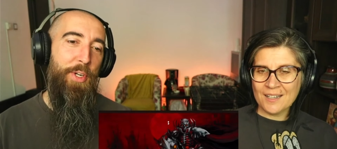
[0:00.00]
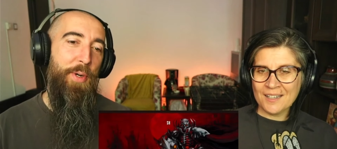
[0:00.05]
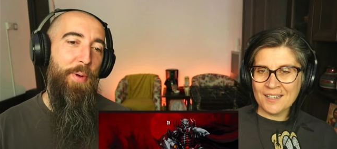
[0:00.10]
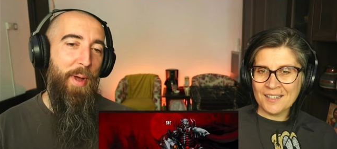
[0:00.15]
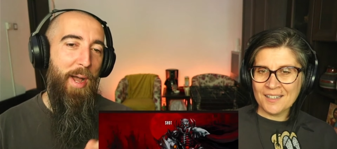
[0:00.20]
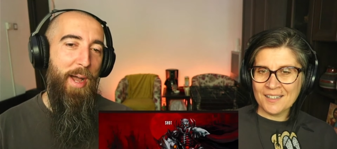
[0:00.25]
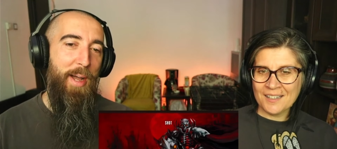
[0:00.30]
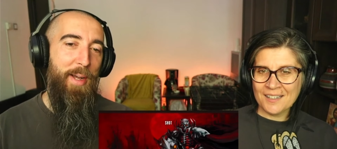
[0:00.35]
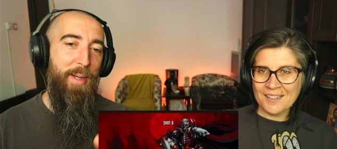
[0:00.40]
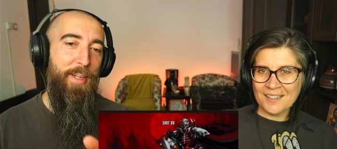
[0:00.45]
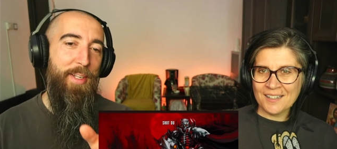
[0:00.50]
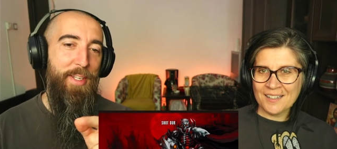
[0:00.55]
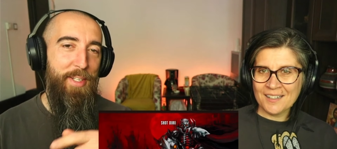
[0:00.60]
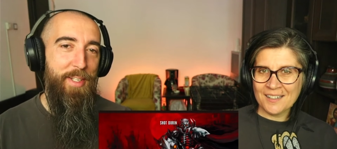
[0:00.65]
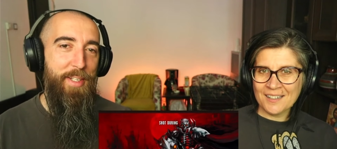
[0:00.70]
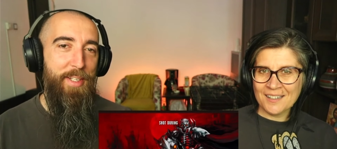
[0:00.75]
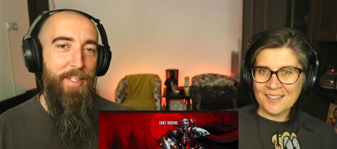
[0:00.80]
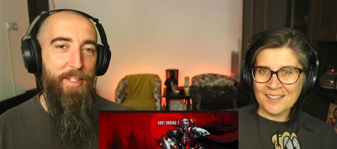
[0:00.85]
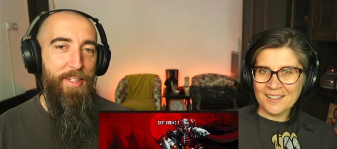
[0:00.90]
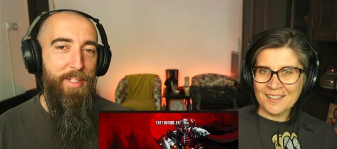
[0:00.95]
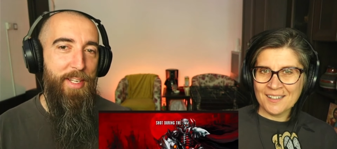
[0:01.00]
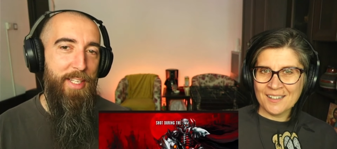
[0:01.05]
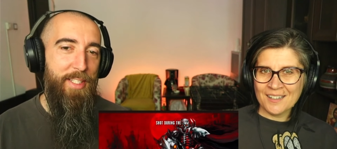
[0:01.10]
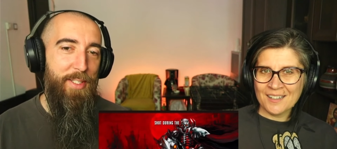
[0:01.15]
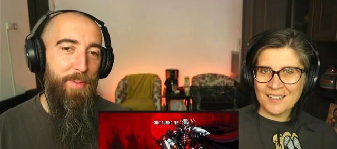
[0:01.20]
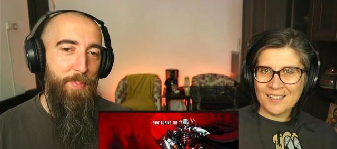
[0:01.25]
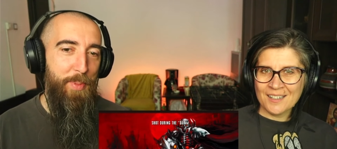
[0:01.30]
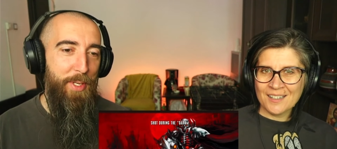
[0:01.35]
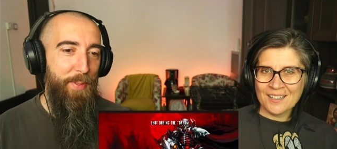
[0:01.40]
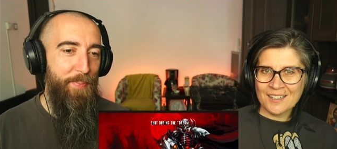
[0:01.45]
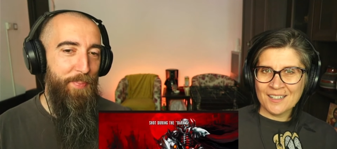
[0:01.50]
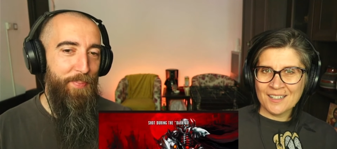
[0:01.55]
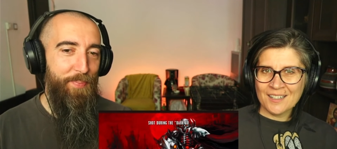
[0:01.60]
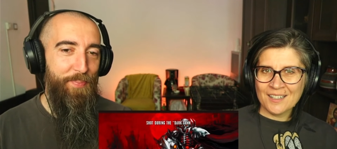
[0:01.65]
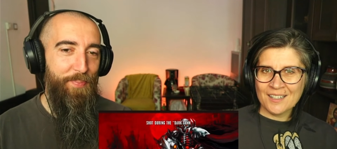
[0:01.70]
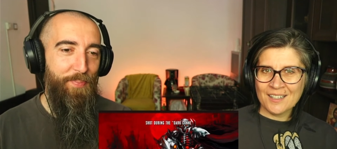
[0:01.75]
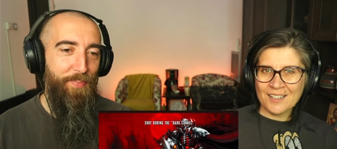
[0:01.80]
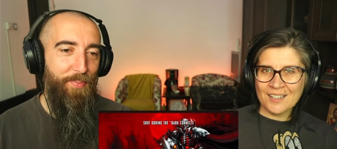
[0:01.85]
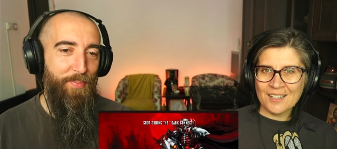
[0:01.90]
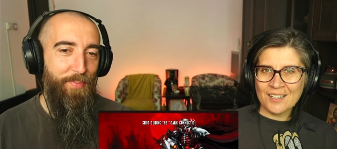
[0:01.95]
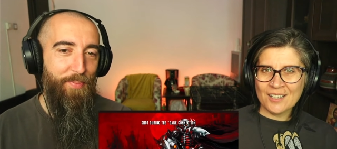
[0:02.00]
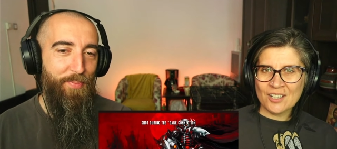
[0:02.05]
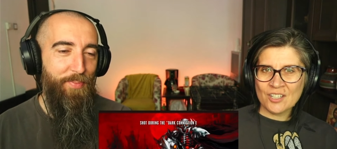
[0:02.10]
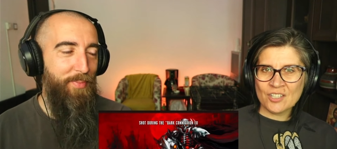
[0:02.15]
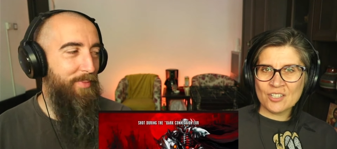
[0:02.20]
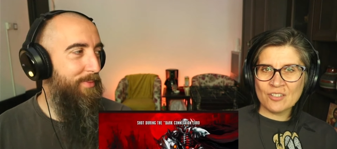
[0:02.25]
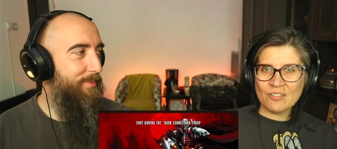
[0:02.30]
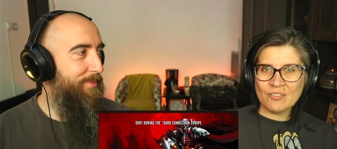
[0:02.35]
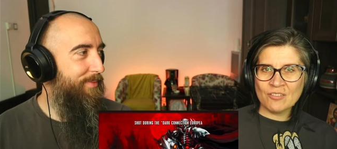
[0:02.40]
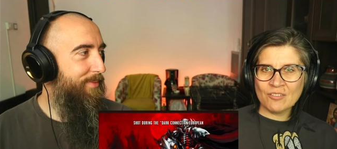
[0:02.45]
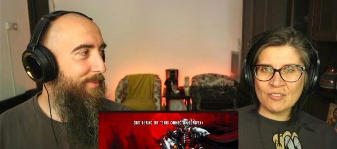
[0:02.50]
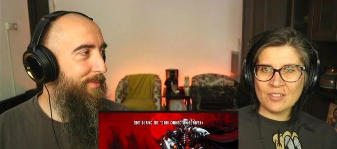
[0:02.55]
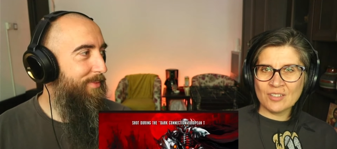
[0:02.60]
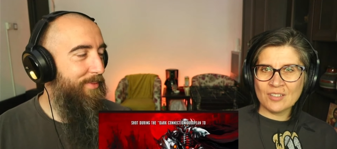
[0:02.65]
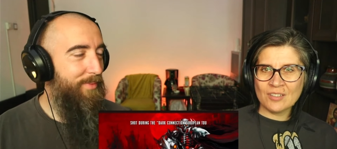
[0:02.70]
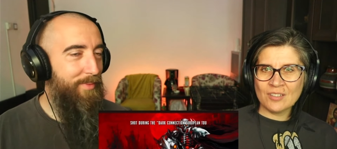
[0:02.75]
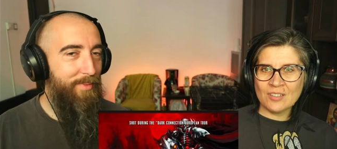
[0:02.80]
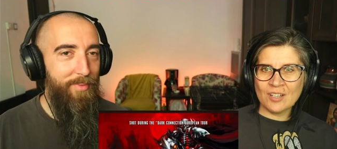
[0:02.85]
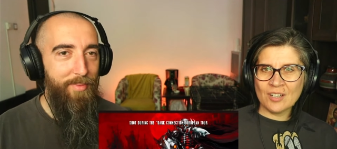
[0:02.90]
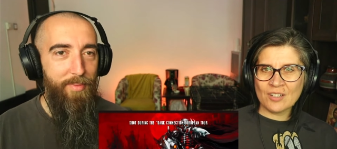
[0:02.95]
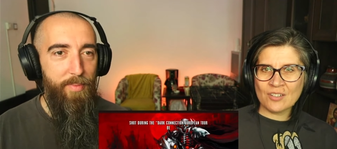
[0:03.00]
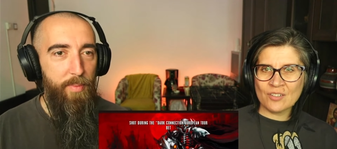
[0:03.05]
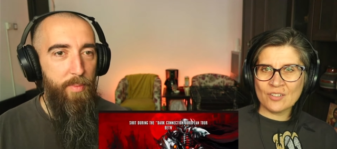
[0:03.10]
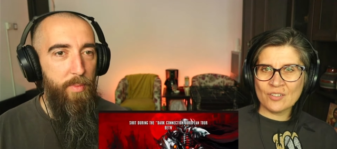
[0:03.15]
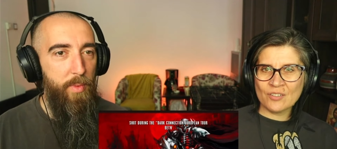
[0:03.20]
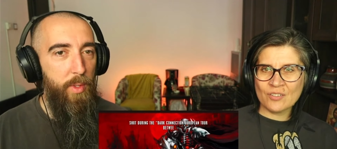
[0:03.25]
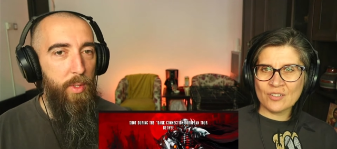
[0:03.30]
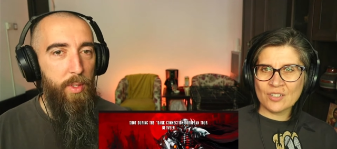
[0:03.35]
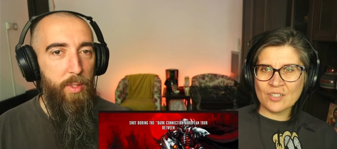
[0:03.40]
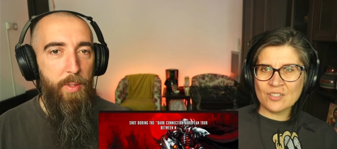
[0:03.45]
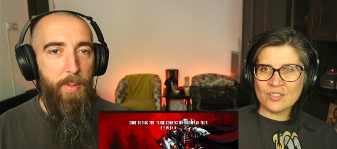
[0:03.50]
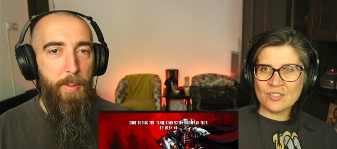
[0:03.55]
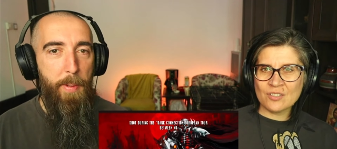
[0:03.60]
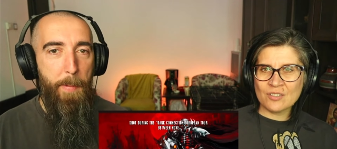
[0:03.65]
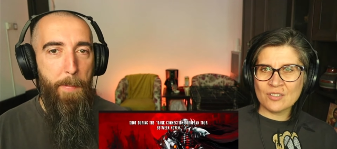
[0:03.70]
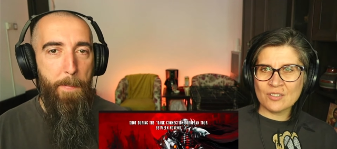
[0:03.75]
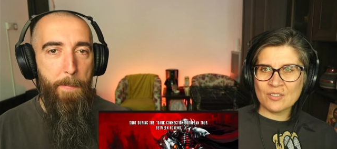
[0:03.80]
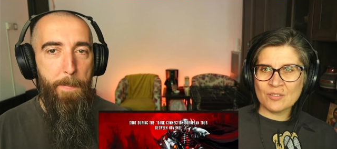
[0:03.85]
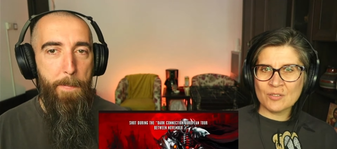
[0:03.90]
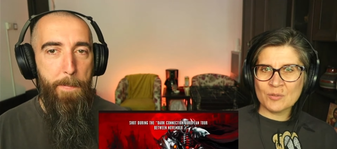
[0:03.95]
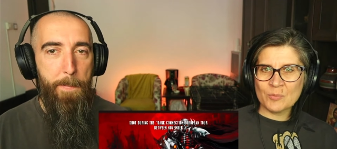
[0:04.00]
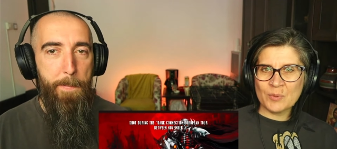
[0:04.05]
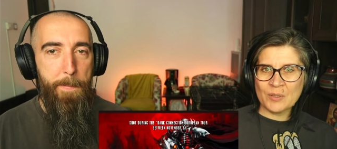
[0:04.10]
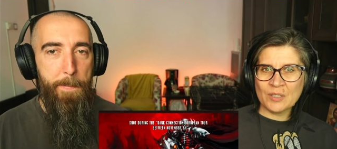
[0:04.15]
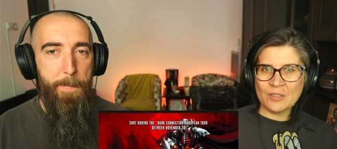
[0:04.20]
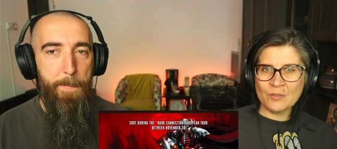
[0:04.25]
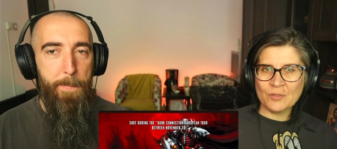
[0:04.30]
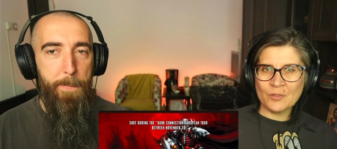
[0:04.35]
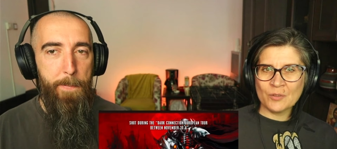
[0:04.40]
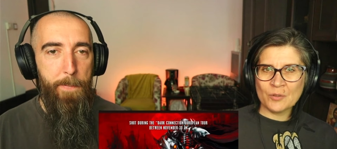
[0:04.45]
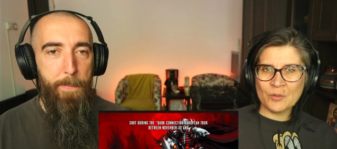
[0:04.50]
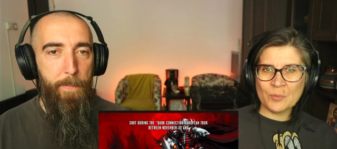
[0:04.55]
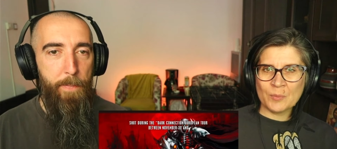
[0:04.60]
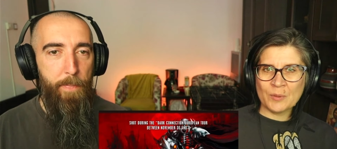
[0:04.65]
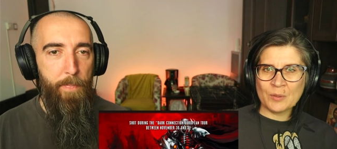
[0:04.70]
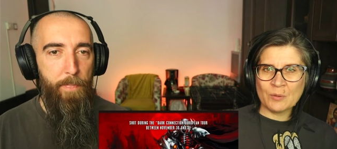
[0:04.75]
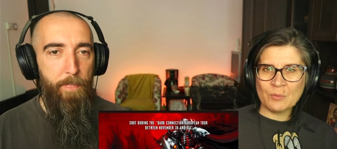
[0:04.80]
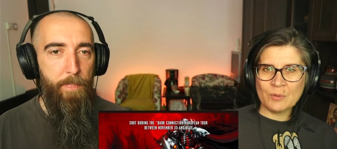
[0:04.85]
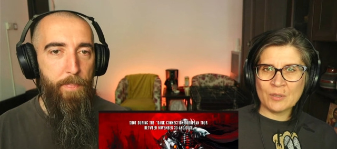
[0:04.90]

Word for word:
Speaker 1: You know? That's me.
Speaker 2: during the dark into